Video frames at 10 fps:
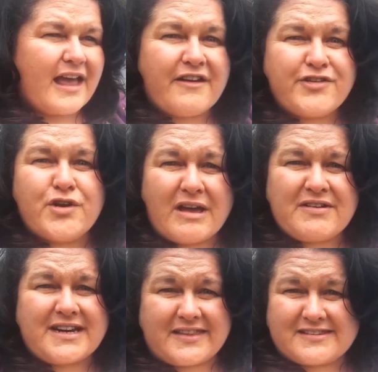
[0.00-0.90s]
If you have
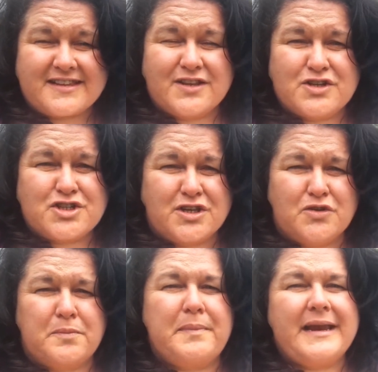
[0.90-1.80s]
another solution,
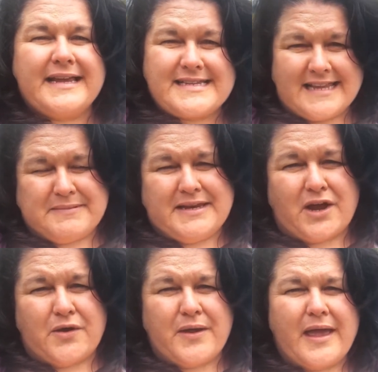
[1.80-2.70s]
Lord, please let me
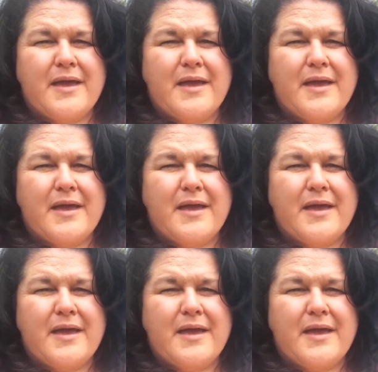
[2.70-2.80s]
know.